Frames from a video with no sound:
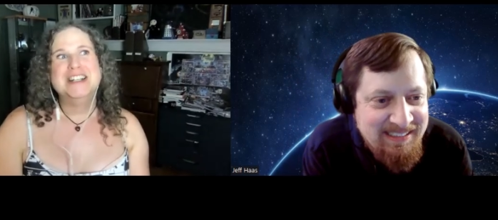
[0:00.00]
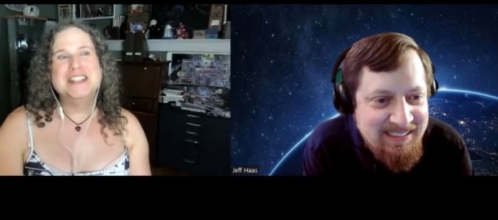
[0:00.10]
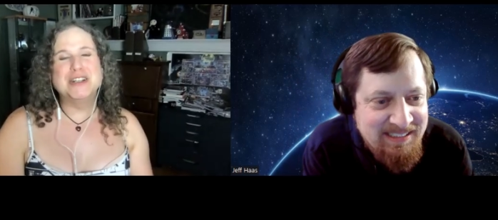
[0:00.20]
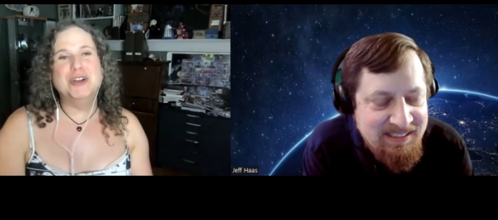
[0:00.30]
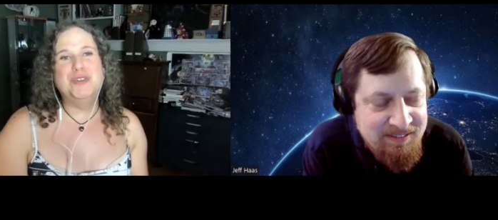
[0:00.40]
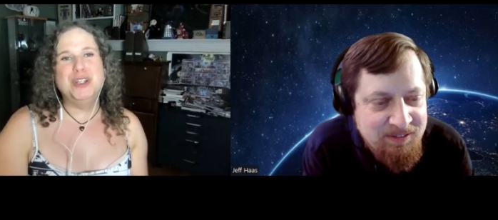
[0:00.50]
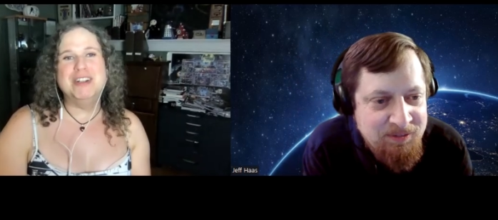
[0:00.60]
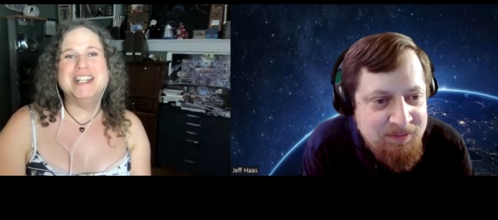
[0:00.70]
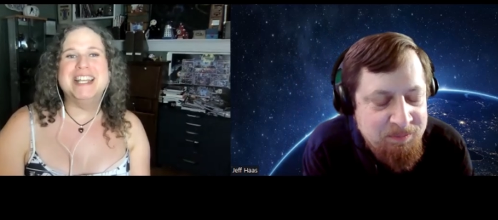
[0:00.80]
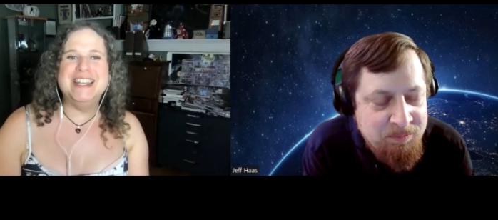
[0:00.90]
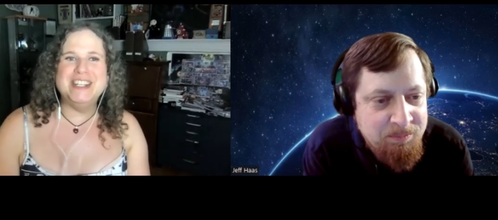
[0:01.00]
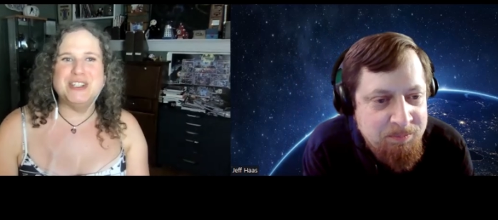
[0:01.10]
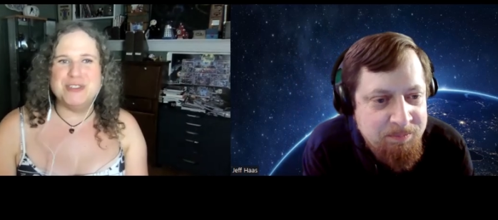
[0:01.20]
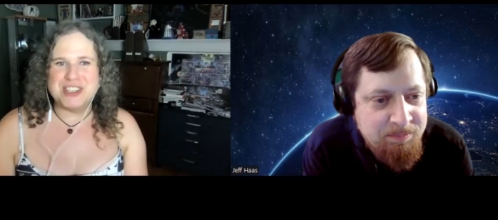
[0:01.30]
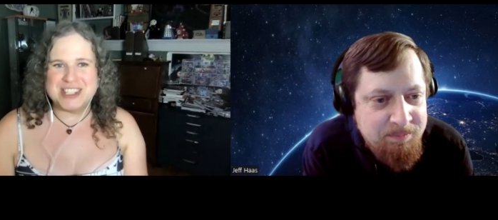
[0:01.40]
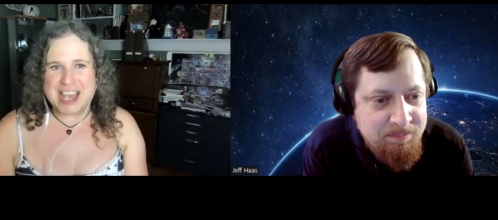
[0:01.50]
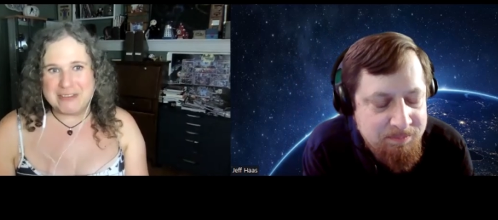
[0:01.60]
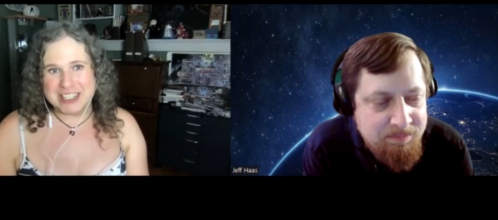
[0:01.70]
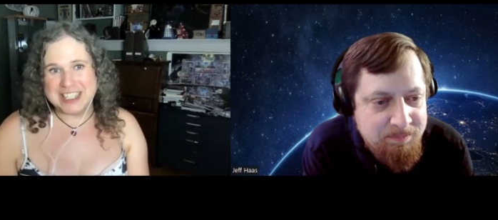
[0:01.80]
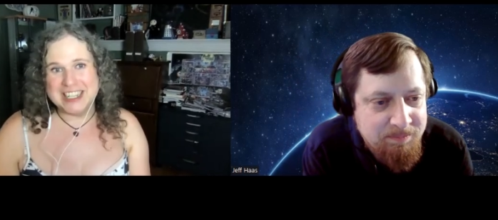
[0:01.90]
Speaker 1: so if we were to get an issue
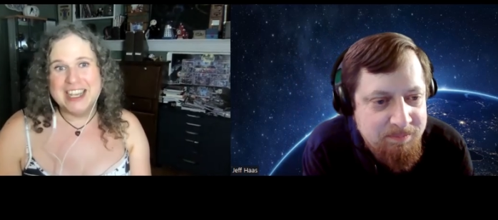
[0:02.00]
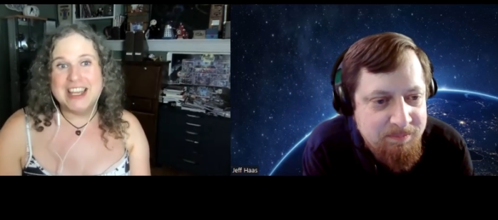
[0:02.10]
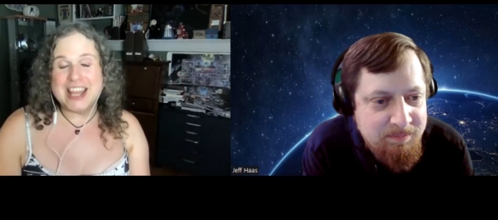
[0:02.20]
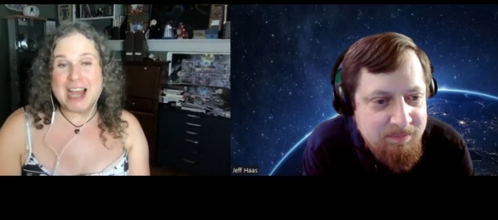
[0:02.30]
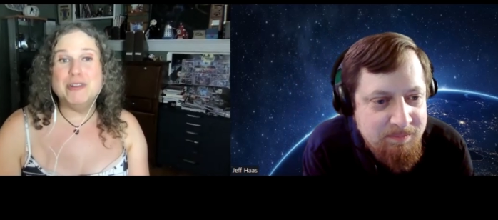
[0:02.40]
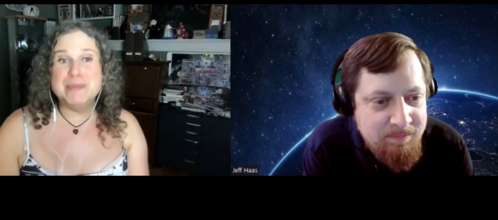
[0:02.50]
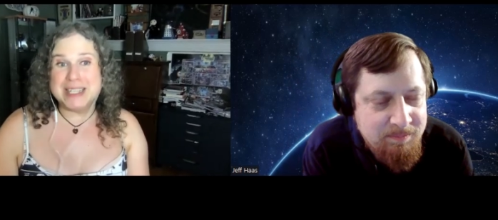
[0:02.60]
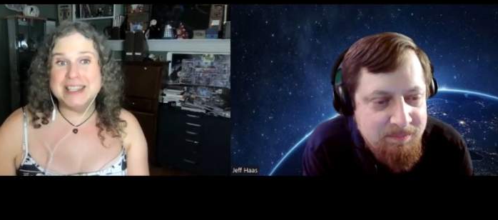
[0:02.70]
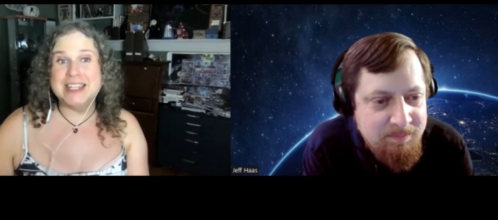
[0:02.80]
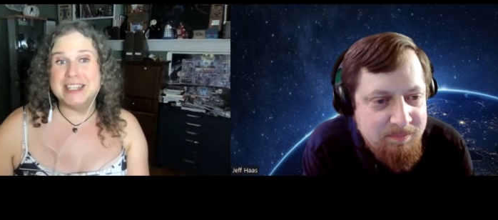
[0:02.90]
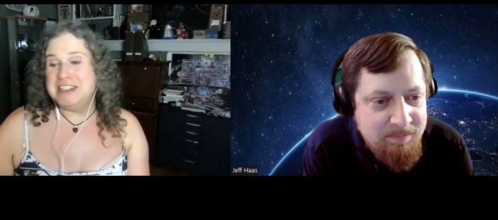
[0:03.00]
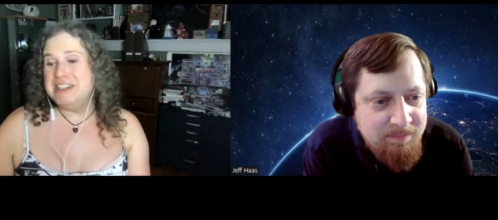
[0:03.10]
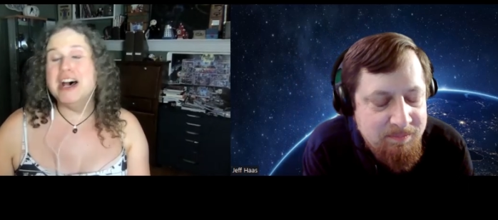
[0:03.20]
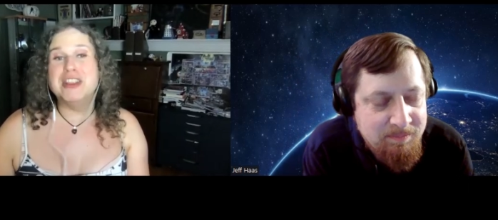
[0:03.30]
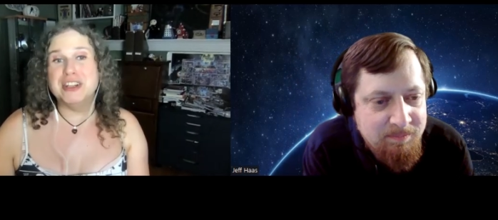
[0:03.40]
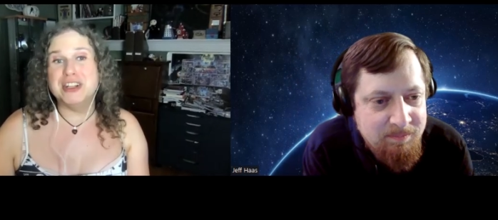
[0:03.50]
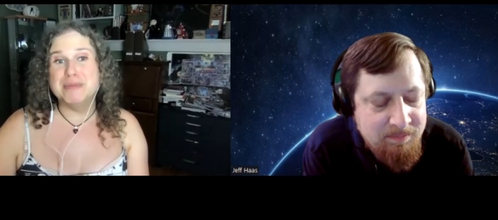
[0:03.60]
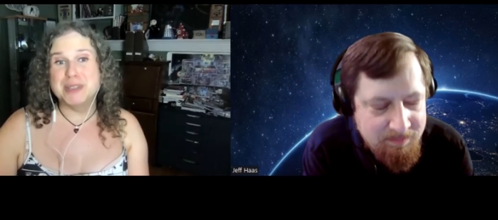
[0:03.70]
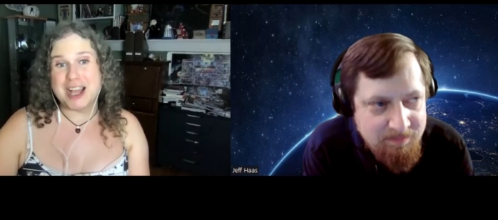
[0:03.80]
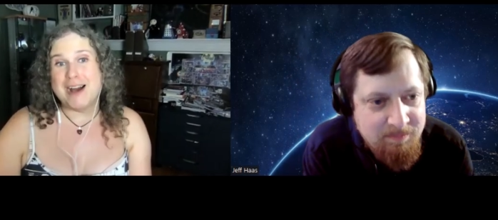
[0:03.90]
seven that would mean that
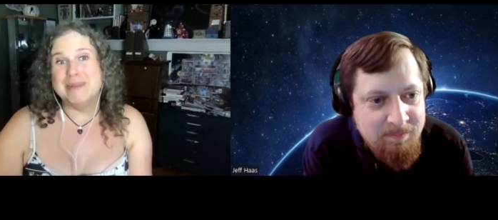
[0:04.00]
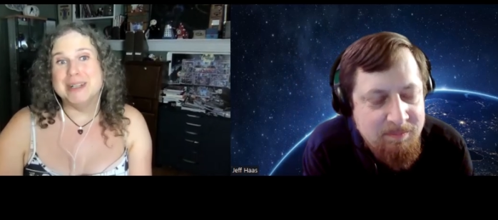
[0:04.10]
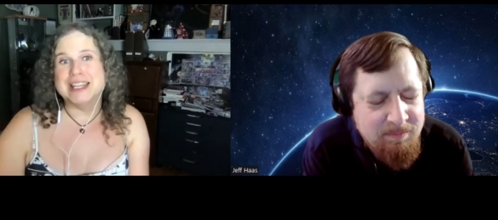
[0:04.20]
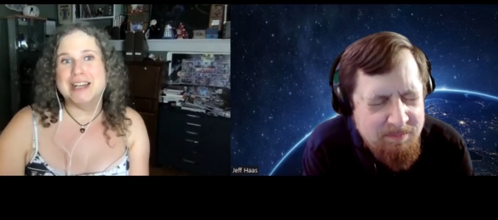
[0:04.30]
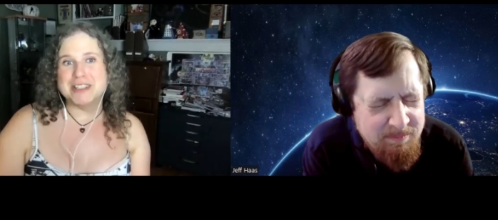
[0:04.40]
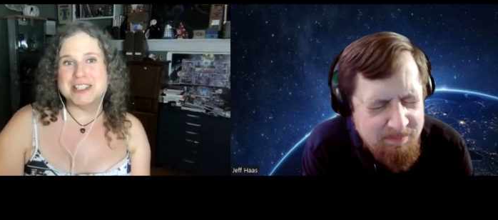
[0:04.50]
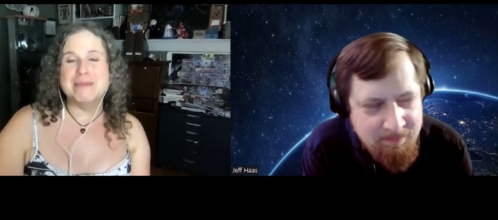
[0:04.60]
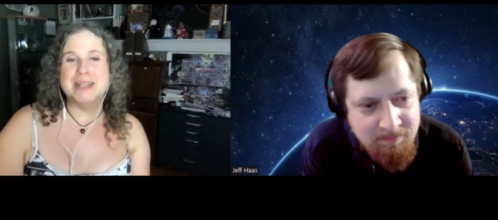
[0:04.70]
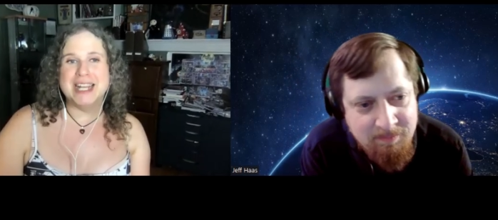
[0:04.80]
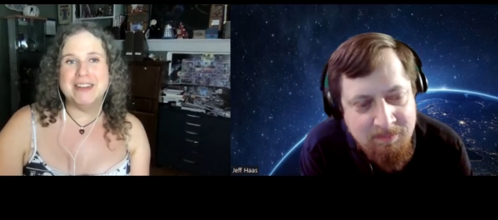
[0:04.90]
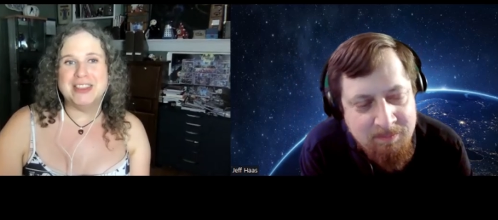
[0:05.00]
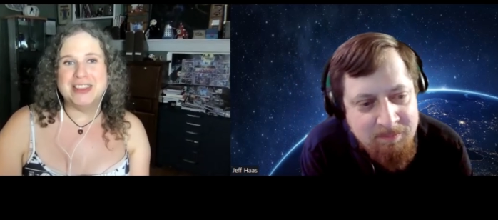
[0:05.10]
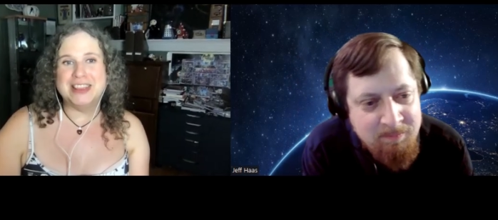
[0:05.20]
another comic that was coming out